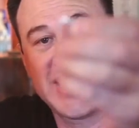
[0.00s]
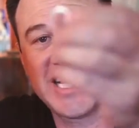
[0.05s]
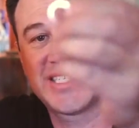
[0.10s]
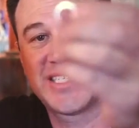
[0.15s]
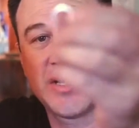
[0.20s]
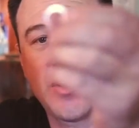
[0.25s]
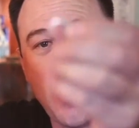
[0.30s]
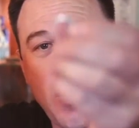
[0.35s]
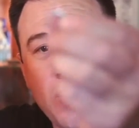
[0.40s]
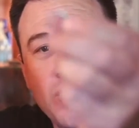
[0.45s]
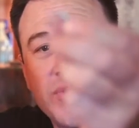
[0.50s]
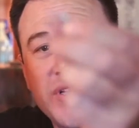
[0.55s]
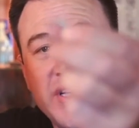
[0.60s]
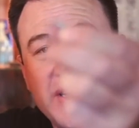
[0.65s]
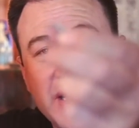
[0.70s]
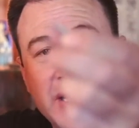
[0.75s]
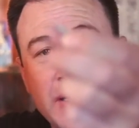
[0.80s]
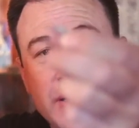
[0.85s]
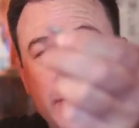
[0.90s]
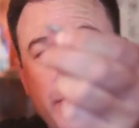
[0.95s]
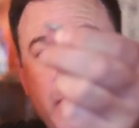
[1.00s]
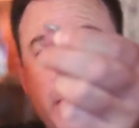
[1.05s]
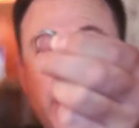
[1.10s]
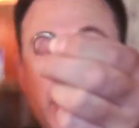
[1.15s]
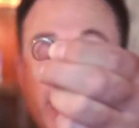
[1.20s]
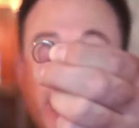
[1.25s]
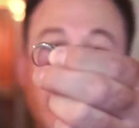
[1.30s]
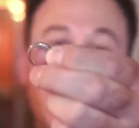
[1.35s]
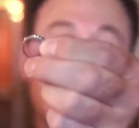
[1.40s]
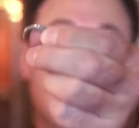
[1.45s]
That's the only thing that we
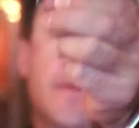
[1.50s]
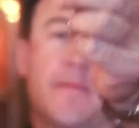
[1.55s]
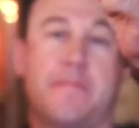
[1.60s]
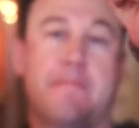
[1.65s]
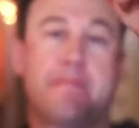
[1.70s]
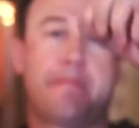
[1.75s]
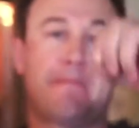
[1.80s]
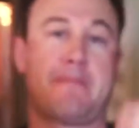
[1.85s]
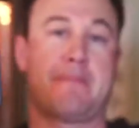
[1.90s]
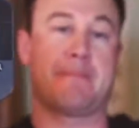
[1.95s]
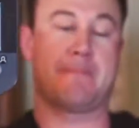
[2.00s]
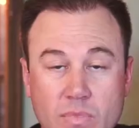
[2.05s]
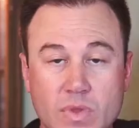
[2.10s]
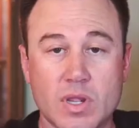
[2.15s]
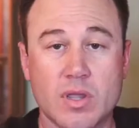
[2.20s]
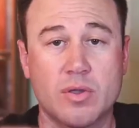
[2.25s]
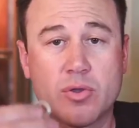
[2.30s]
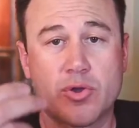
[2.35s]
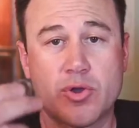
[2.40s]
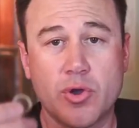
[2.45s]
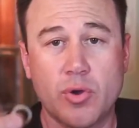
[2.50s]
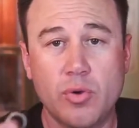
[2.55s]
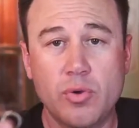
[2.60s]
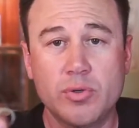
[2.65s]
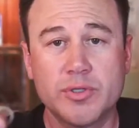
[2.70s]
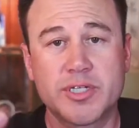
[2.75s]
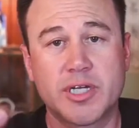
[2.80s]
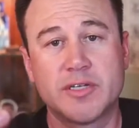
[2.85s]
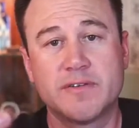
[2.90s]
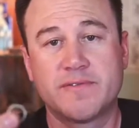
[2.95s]
want to hear.
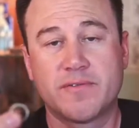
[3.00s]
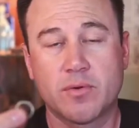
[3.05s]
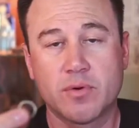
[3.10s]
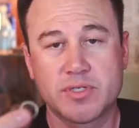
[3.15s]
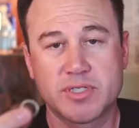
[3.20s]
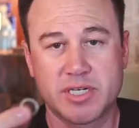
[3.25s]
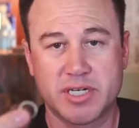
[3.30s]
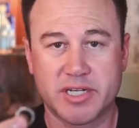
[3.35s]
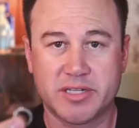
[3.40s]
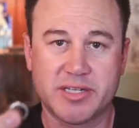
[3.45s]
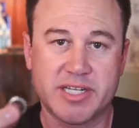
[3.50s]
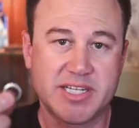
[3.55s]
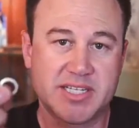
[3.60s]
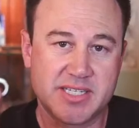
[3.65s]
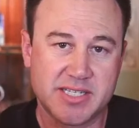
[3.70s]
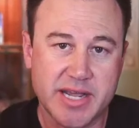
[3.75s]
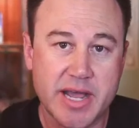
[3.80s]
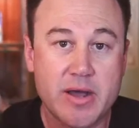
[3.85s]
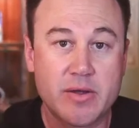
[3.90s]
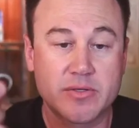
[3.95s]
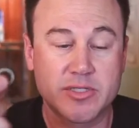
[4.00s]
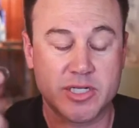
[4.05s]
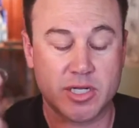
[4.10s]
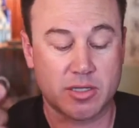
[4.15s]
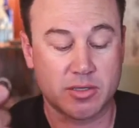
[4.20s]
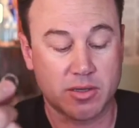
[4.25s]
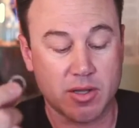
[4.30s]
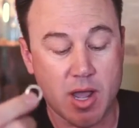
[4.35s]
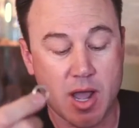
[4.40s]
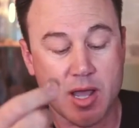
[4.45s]
Gold, unfortunately, sounds a
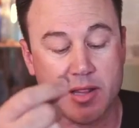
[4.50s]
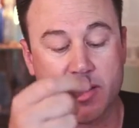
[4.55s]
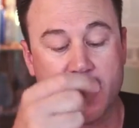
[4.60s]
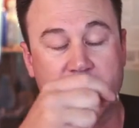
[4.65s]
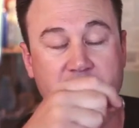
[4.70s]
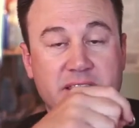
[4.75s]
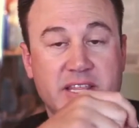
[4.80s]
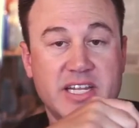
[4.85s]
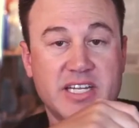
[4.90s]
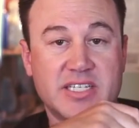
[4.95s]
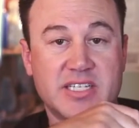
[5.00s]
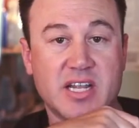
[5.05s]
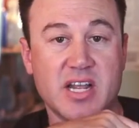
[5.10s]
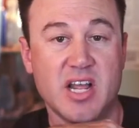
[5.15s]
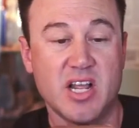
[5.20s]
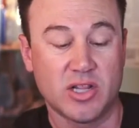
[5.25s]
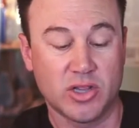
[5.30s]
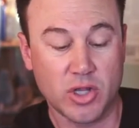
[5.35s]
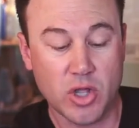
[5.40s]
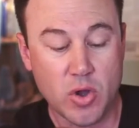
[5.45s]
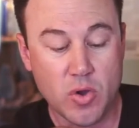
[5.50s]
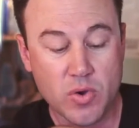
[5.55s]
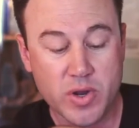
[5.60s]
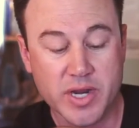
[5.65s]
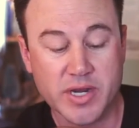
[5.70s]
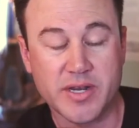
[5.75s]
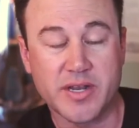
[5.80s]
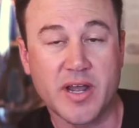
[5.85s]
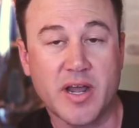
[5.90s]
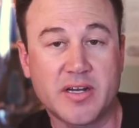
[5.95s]
lot like these low
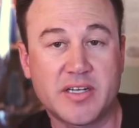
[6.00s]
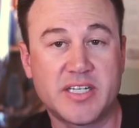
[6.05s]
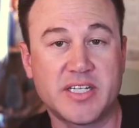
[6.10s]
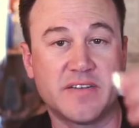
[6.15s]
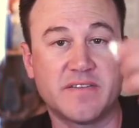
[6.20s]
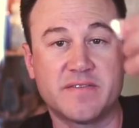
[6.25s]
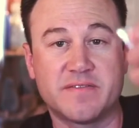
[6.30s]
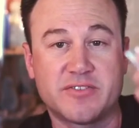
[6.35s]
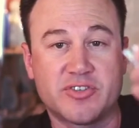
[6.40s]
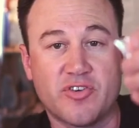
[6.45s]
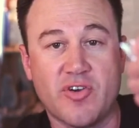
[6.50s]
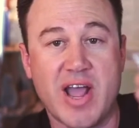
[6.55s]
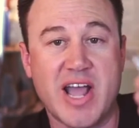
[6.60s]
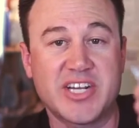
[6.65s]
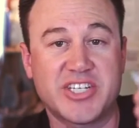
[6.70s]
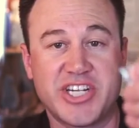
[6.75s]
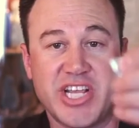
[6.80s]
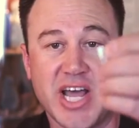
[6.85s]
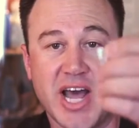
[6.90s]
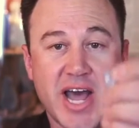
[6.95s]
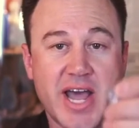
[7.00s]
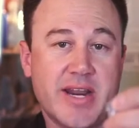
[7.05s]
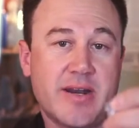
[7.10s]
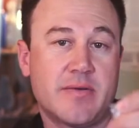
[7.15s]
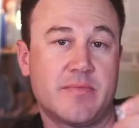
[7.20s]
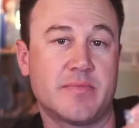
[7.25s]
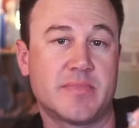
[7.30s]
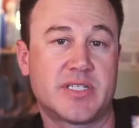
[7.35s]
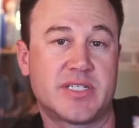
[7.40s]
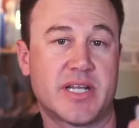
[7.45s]
conductive, trashy
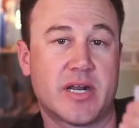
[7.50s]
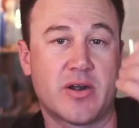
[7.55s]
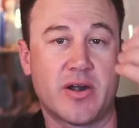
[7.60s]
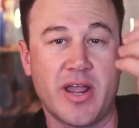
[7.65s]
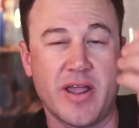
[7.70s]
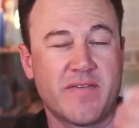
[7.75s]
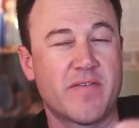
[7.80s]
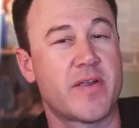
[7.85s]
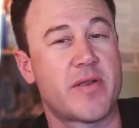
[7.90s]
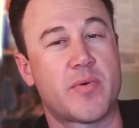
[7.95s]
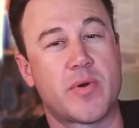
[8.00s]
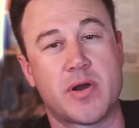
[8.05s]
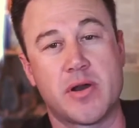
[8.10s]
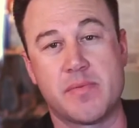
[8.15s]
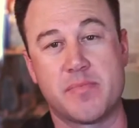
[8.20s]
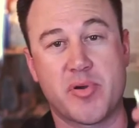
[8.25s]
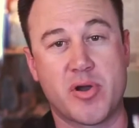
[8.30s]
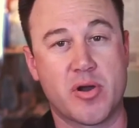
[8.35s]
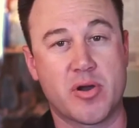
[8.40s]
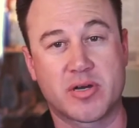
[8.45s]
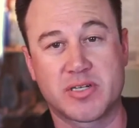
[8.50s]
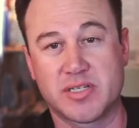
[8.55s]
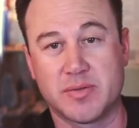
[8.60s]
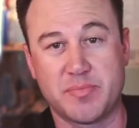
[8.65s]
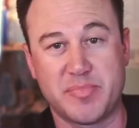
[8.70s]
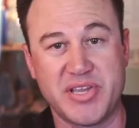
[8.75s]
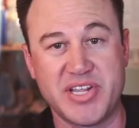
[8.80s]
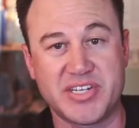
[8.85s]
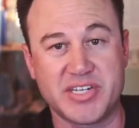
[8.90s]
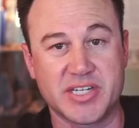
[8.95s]
items that are everywhere in parks
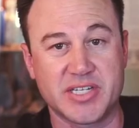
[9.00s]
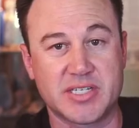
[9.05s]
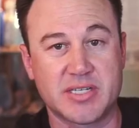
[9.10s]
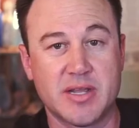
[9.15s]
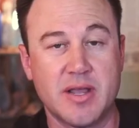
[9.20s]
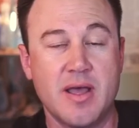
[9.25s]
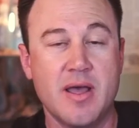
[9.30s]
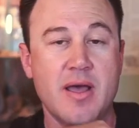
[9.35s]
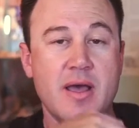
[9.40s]
and beaches.